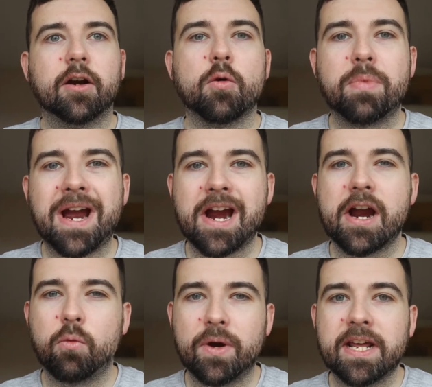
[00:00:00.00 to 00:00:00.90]

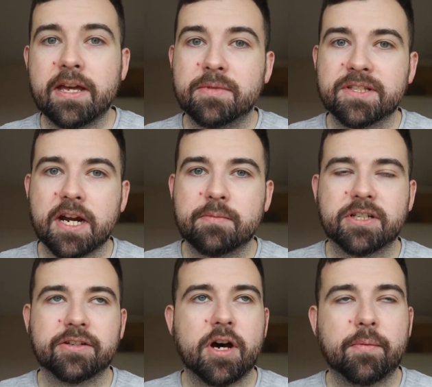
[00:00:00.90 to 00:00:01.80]
compare with him in terms of
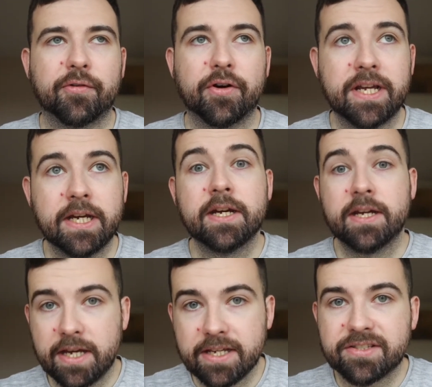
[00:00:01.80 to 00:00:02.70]
the top three
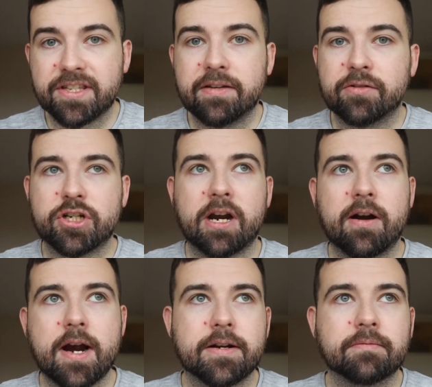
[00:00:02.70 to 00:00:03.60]
is Steven
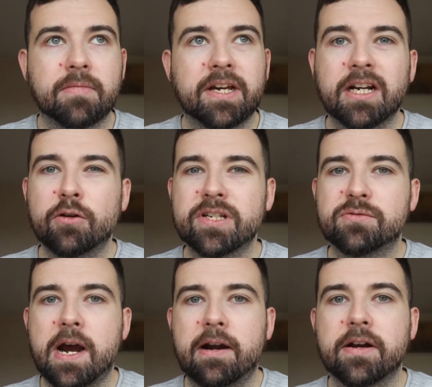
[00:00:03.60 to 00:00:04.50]
Gerrard and Luis
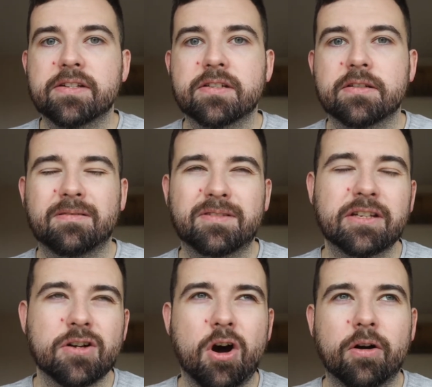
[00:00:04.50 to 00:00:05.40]
Suarez. I think
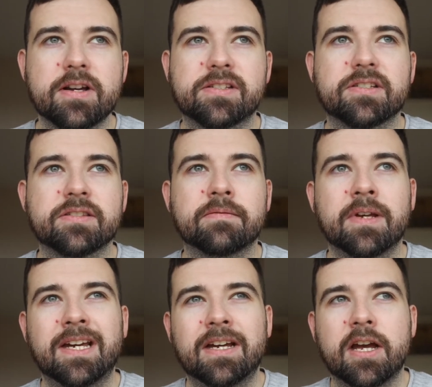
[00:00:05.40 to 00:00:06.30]
Torres isn't
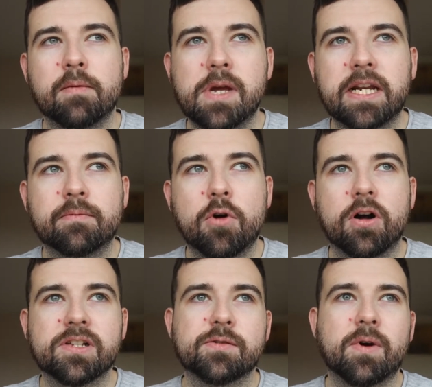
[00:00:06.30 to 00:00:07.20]
a million
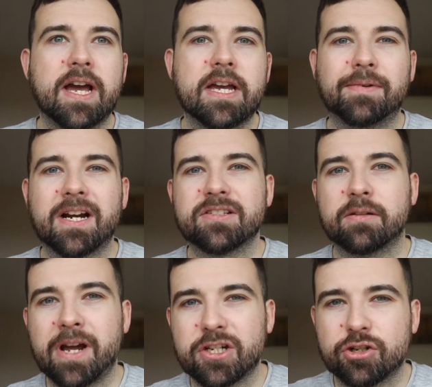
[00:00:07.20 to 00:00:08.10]
miles away. Players like
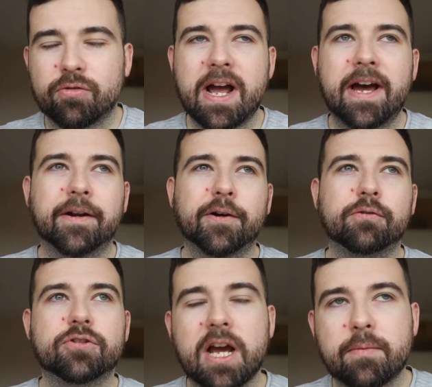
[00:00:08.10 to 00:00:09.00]

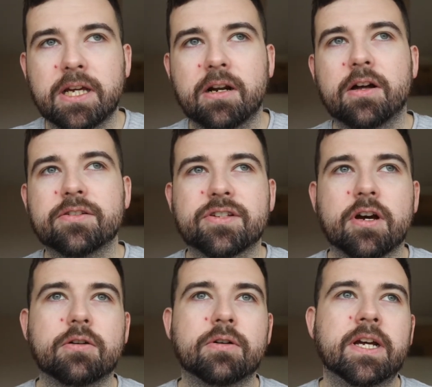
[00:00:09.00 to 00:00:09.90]
Mascherano, Jabi
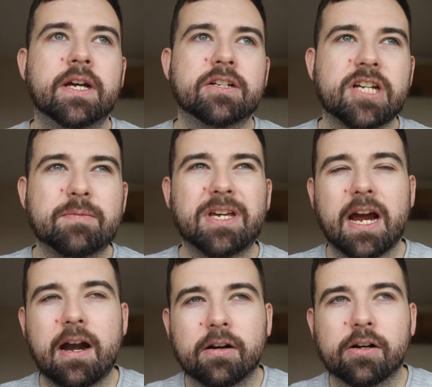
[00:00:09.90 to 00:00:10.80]
Alonso, Jamie
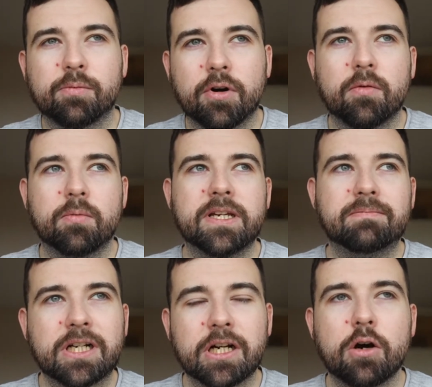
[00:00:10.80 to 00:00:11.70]
Carragher, probably
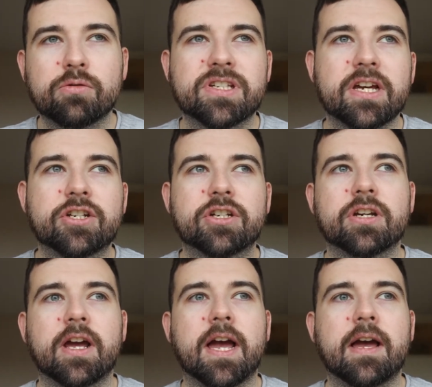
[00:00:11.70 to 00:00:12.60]
close-ish
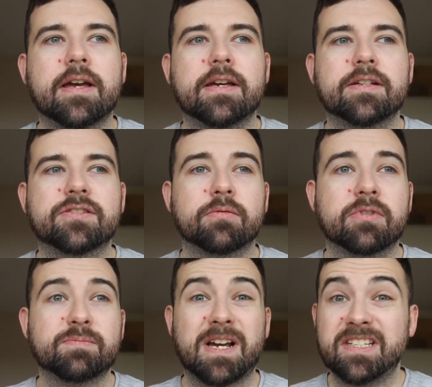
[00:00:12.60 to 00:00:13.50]
in some
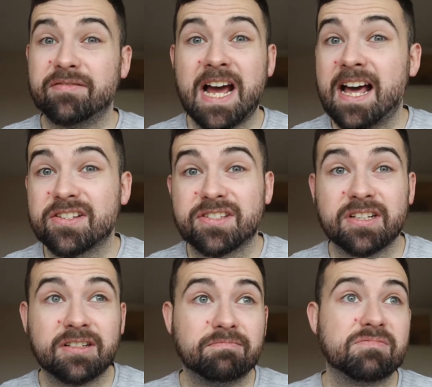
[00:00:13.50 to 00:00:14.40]
respects. Even
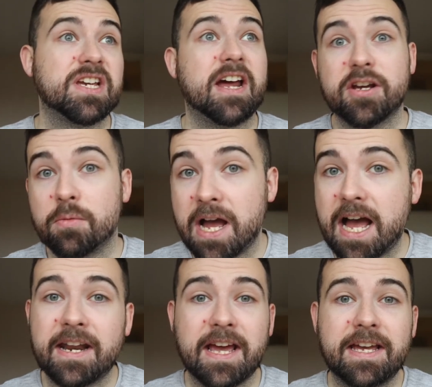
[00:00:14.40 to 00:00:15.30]
Alisson and Sadio
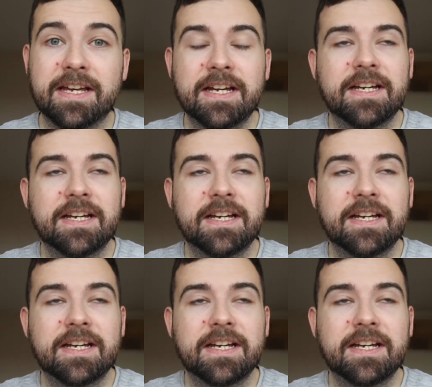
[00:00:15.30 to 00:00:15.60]
Mane,